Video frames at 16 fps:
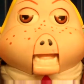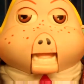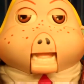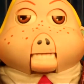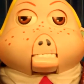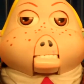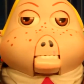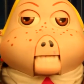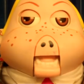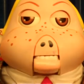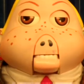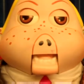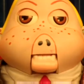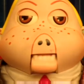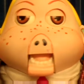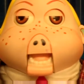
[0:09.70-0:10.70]
Hey,
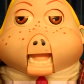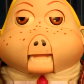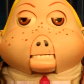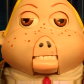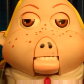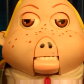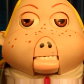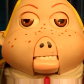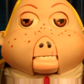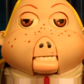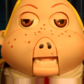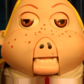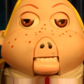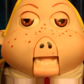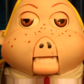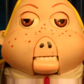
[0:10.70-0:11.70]
Mr. Zero,
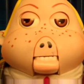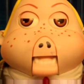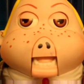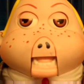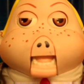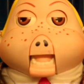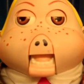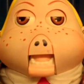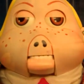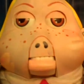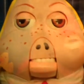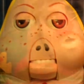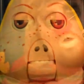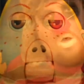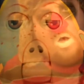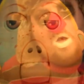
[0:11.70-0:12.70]
tell us a story.
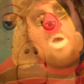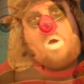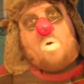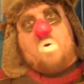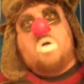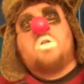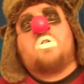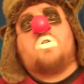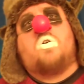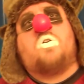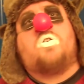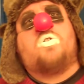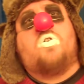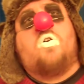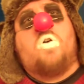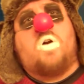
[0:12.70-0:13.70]
Once told
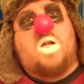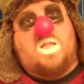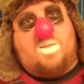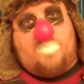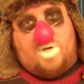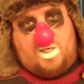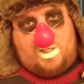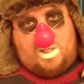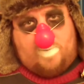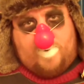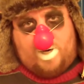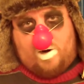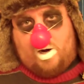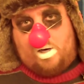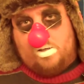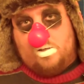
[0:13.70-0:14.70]
a story at the pet
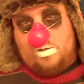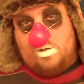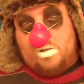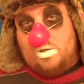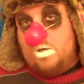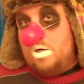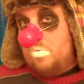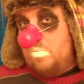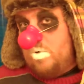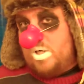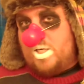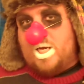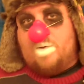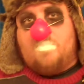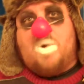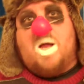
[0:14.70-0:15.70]
cemetery.
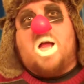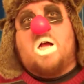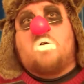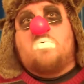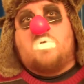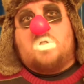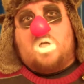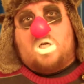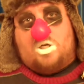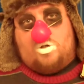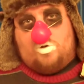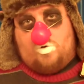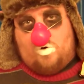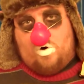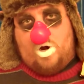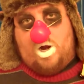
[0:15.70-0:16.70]
What came back was not a
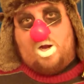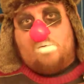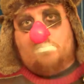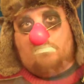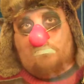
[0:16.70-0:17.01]
story.